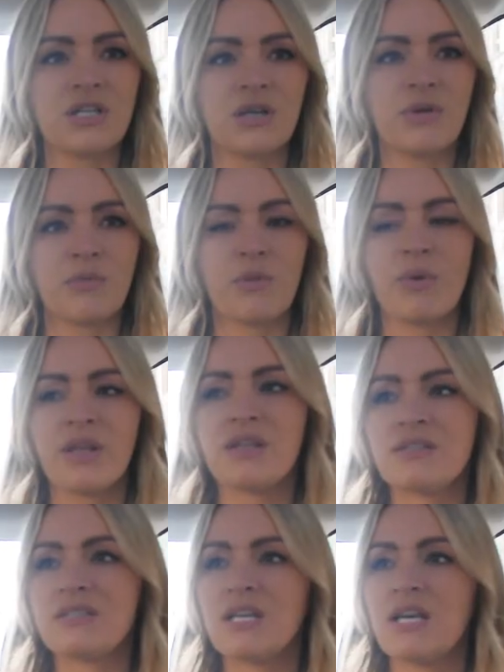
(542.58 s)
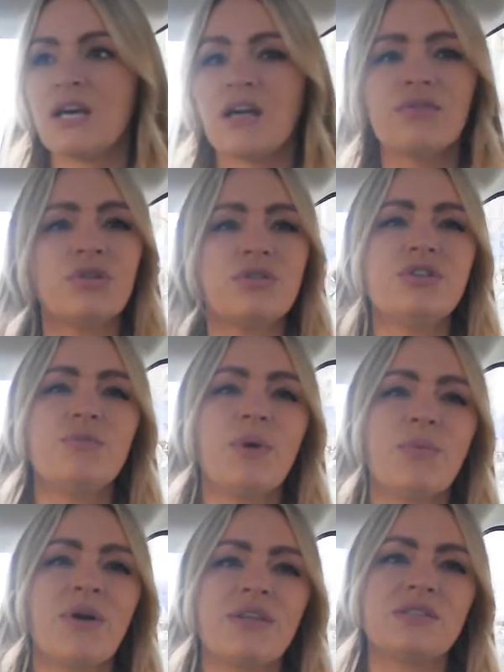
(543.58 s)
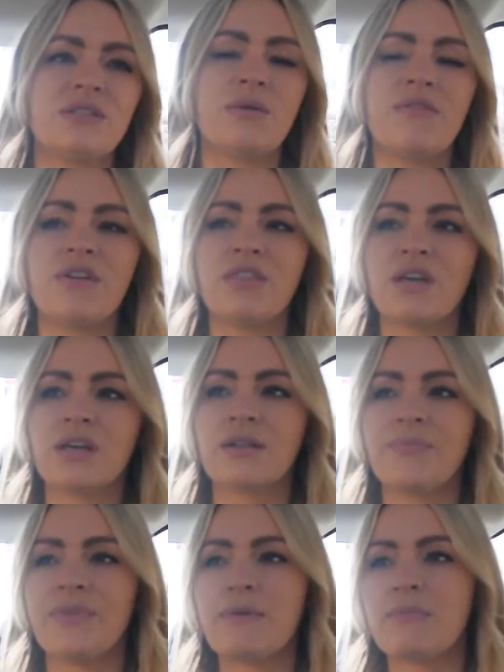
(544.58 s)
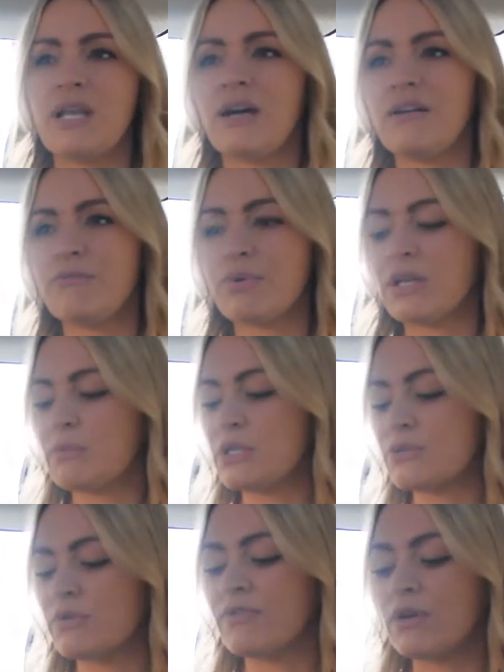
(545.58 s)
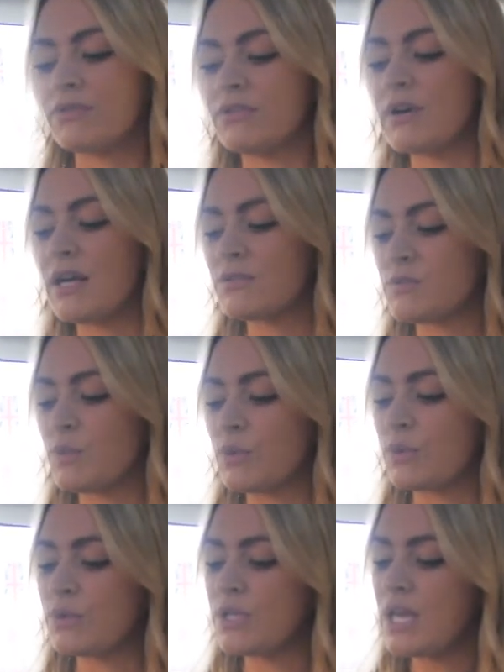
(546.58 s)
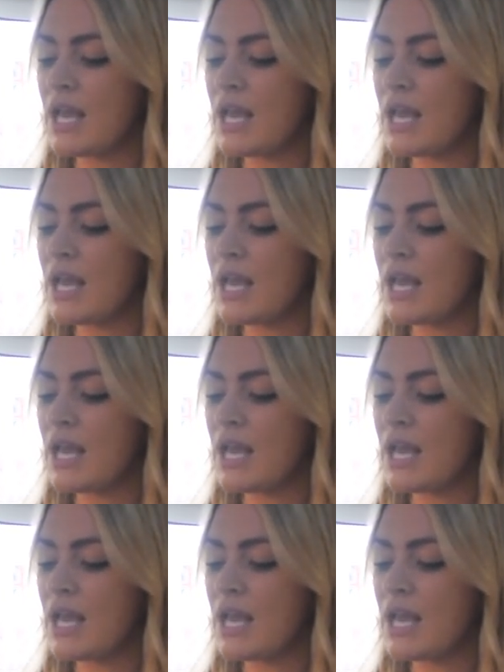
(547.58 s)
younger with my brothers. I've got two big brothers, so everything in my life pretty much revolved around sport.